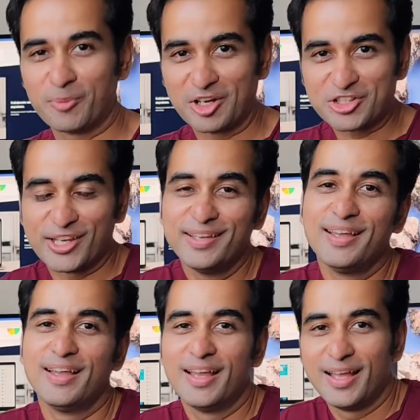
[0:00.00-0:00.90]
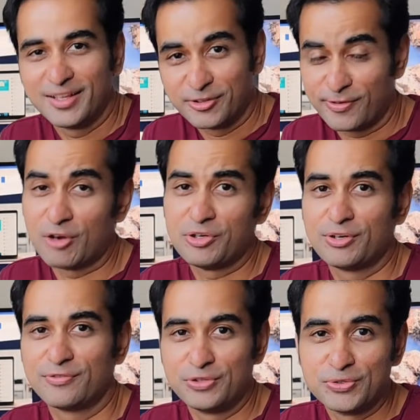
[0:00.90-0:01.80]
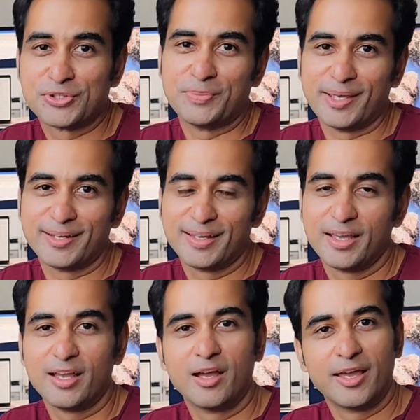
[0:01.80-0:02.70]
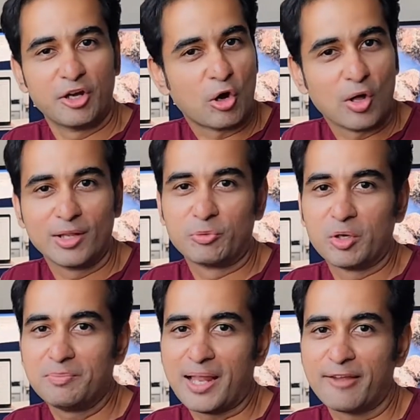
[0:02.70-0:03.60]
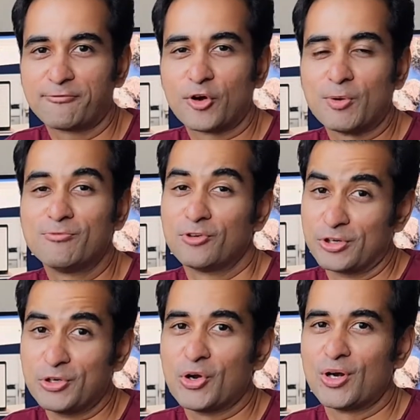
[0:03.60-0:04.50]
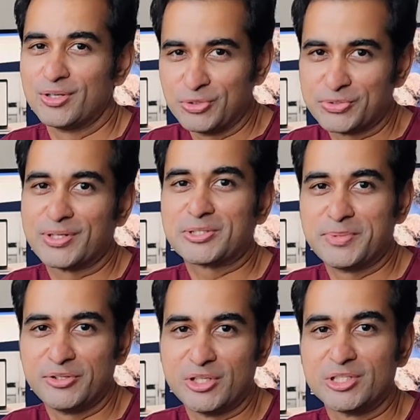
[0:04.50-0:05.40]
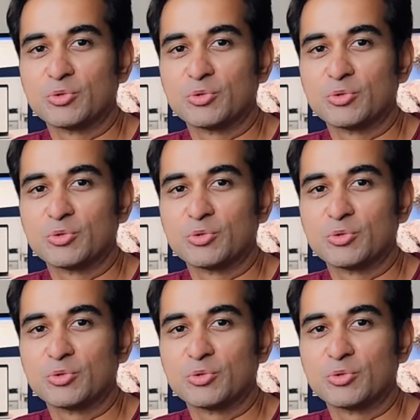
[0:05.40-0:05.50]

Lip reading: Akshay, the founder of UserBit, an all-in-one platform for your user experience